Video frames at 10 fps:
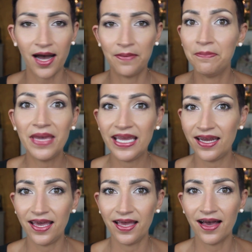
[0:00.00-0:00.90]

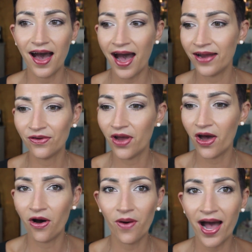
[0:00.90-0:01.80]
meaning. I don't
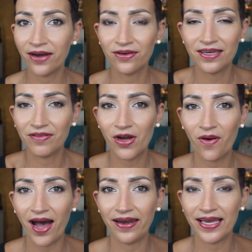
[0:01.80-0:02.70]
know. I don't even
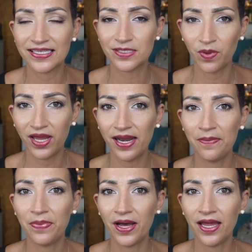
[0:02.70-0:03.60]
know how to explain
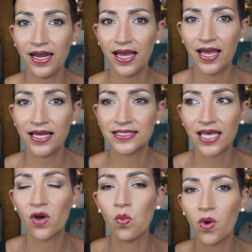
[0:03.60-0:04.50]
it, but it's
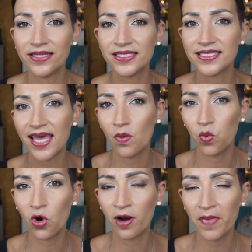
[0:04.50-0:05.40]
like once they
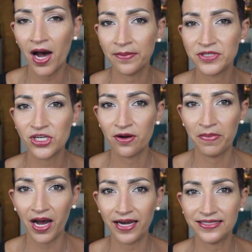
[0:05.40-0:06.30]
warm up to your
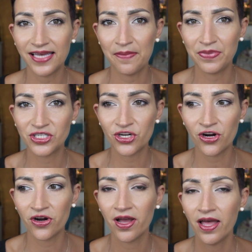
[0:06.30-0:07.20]
body
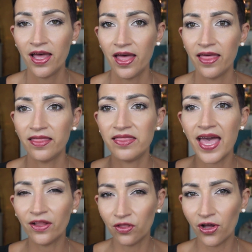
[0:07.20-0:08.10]
temperature,
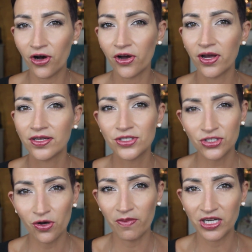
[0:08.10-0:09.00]
they look
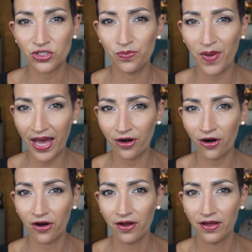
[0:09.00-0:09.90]
so much
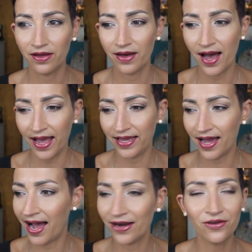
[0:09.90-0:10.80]
better.
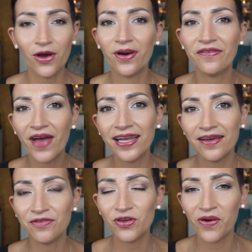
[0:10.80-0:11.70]
I don't know. If
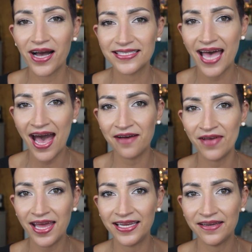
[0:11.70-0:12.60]
any of you guys have
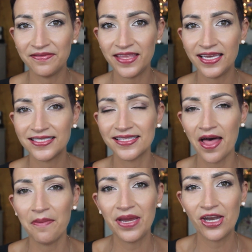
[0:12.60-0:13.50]
any of these,
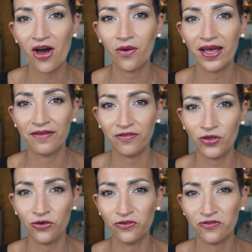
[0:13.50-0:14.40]
let me know if
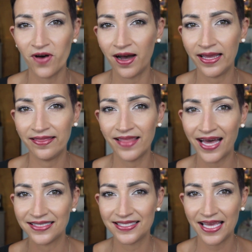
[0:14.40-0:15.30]
you find
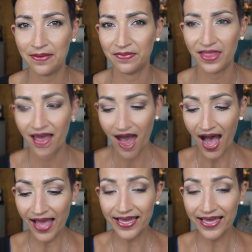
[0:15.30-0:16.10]
that same thing. I